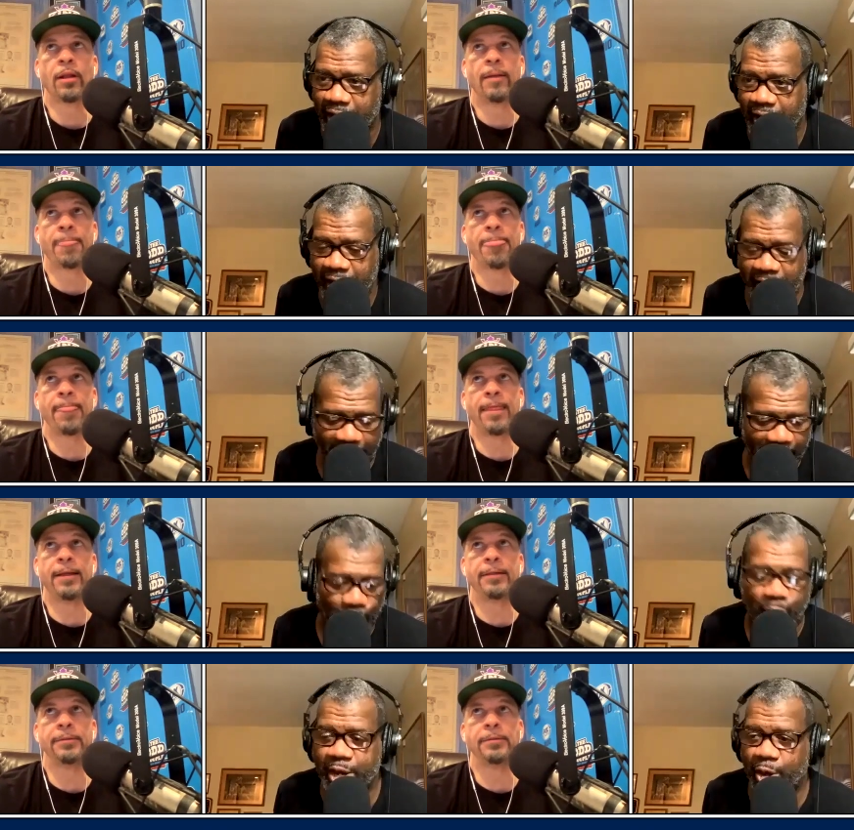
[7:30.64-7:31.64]
Speaker 1: a
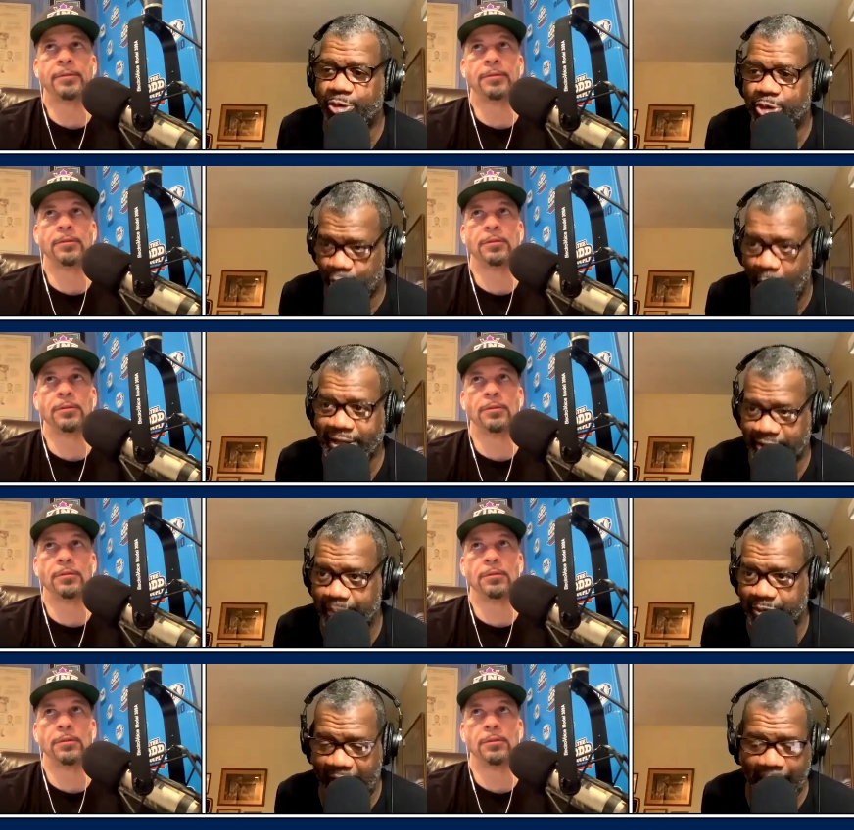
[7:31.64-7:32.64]
a real
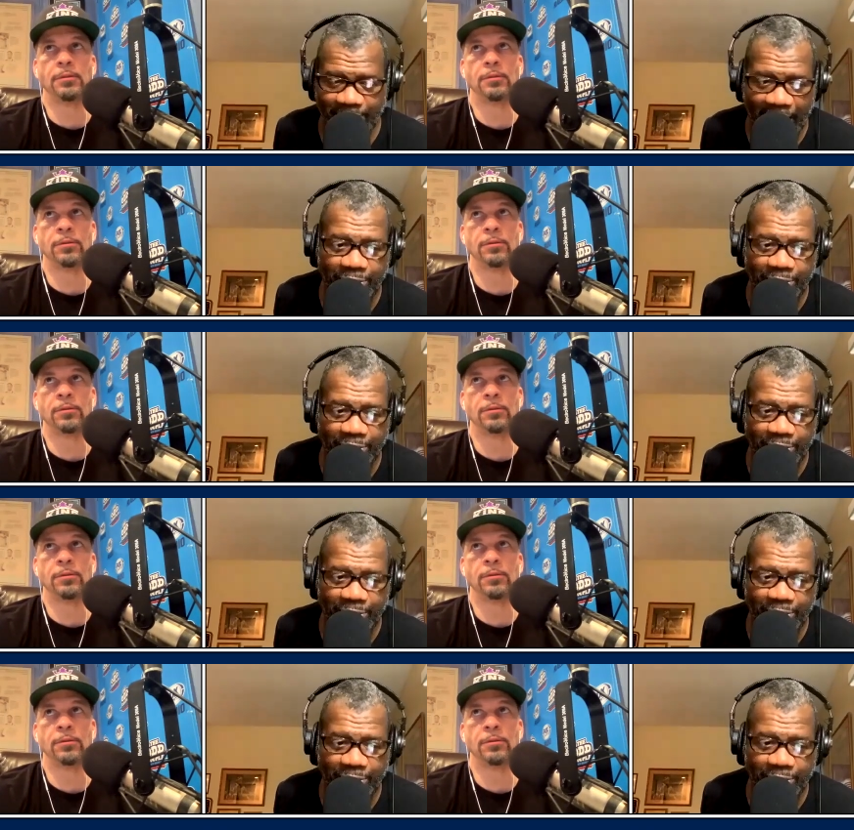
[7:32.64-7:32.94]
threat sometimes